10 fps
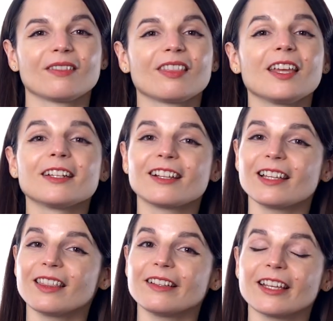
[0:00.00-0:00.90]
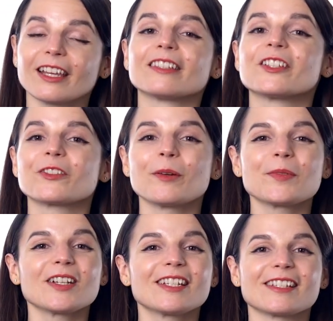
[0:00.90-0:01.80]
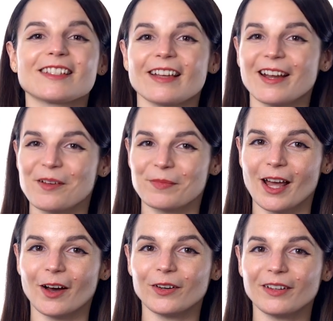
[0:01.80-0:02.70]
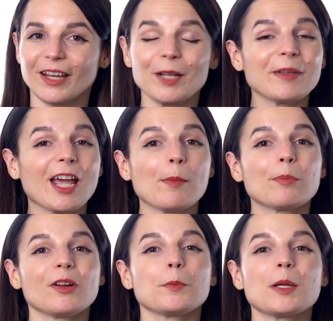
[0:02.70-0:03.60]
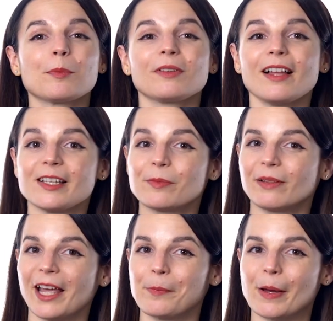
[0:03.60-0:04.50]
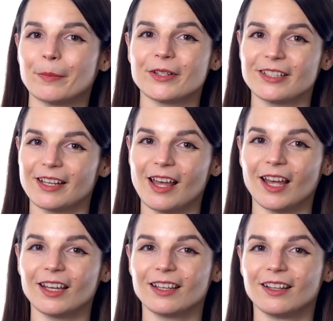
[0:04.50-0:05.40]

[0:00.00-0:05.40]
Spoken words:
then click the link in the description to sign up now and become a Premium Plus plan member today.